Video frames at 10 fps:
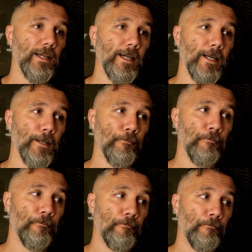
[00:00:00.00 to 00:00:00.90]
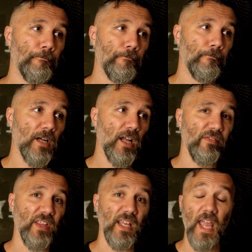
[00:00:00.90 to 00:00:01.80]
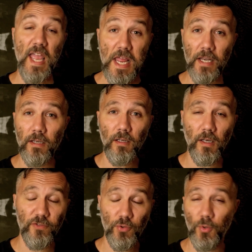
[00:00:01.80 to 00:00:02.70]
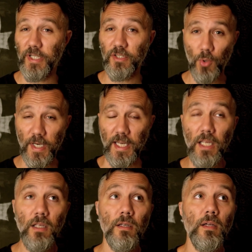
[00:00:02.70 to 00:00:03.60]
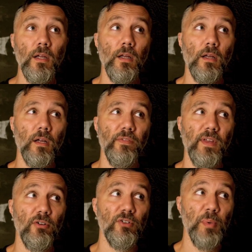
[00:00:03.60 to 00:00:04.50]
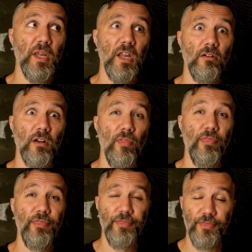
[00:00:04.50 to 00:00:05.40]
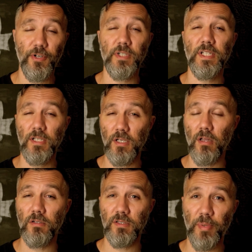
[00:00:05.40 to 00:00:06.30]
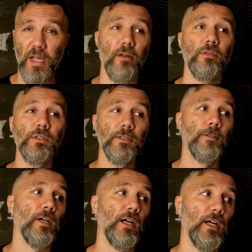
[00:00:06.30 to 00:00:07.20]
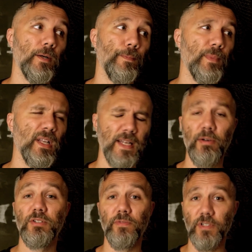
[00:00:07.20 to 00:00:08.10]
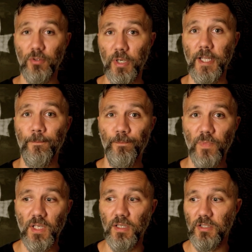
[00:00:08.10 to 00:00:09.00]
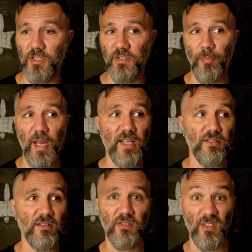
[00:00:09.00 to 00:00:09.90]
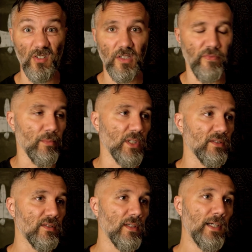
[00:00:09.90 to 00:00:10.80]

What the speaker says: At the end of 2020, I think I was paying around $13 a pound, and now it's over 20 in just the past 6 or 7 months,